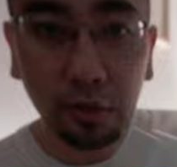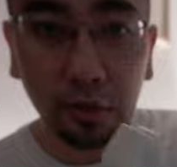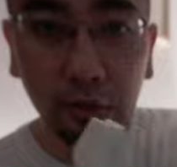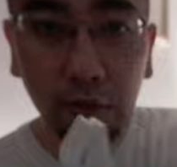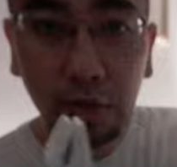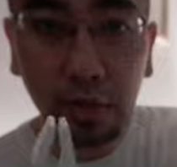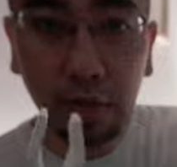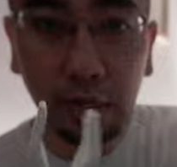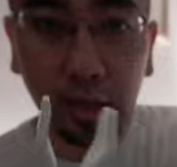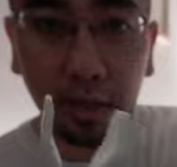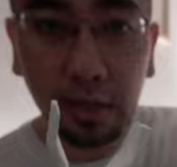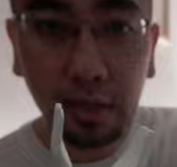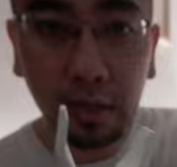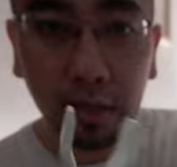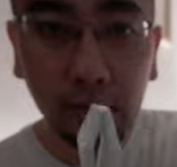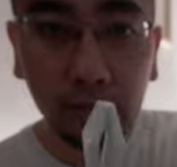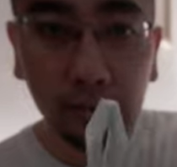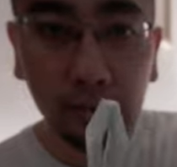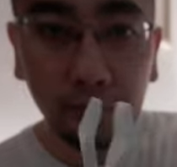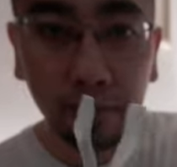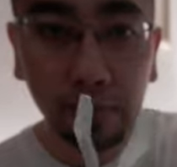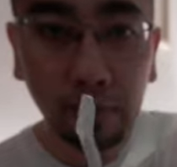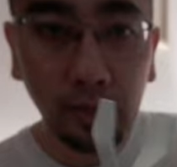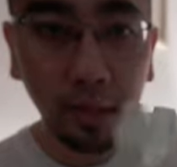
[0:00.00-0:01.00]
over
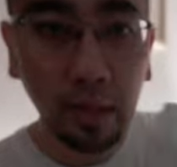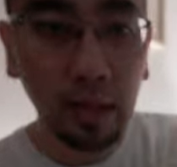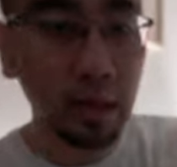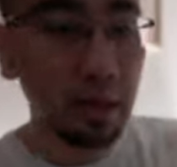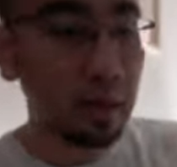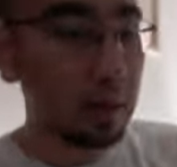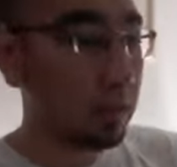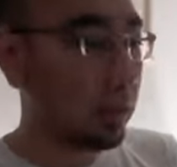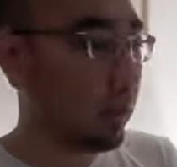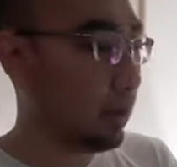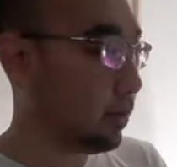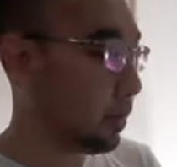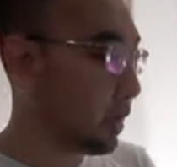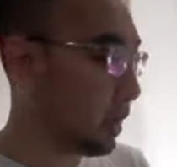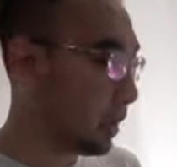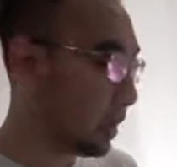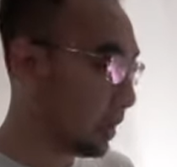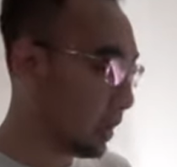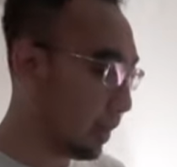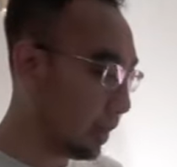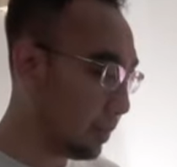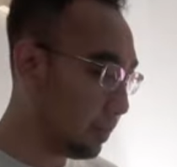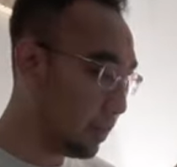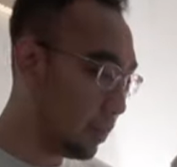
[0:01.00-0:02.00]
here that you can
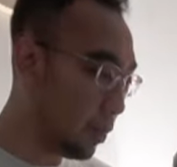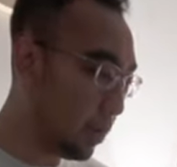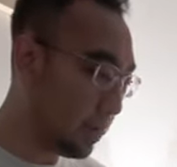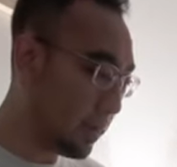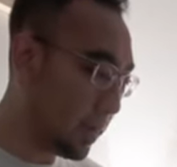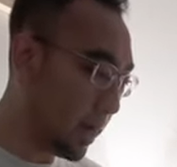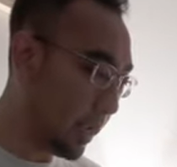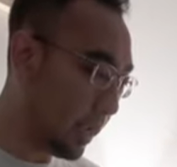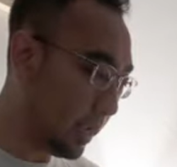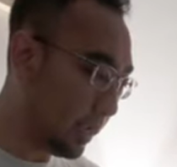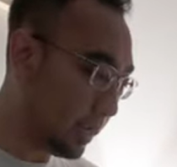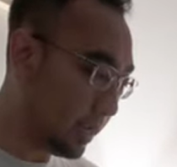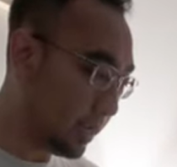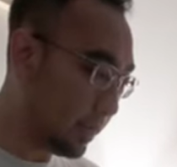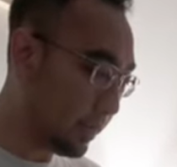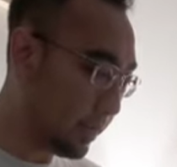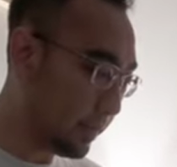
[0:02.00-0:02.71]
clamp your mic